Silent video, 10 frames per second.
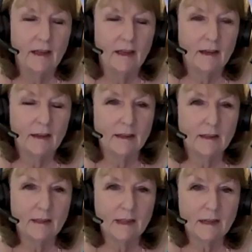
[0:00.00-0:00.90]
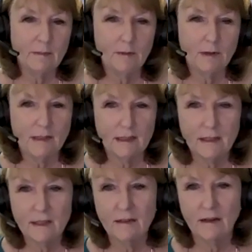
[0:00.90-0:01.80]
At the time that we did
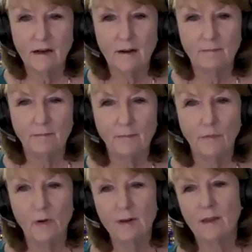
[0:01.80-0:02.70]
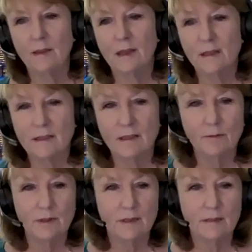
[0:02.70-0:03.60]
it, one of the things that
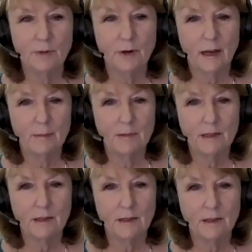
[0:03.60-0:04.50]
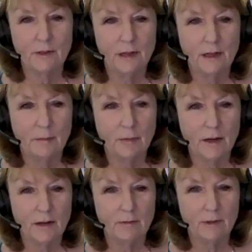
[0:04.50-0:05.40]
was perhaps a little unique
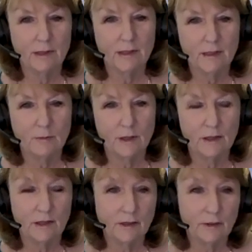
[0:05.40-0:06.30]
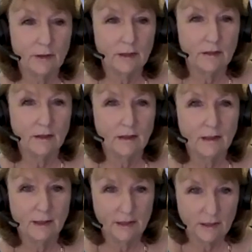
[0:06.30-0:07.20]
about it was that we included
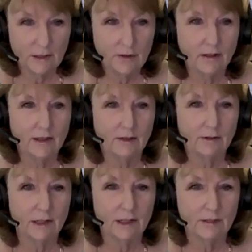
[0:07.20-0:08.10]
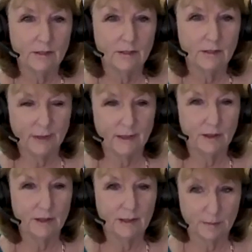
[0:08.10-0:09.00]
internal integration as
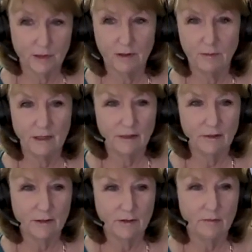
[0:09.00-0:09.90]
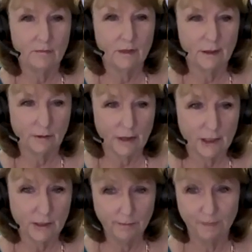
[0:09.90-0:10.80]
well as upstream and downstream integration.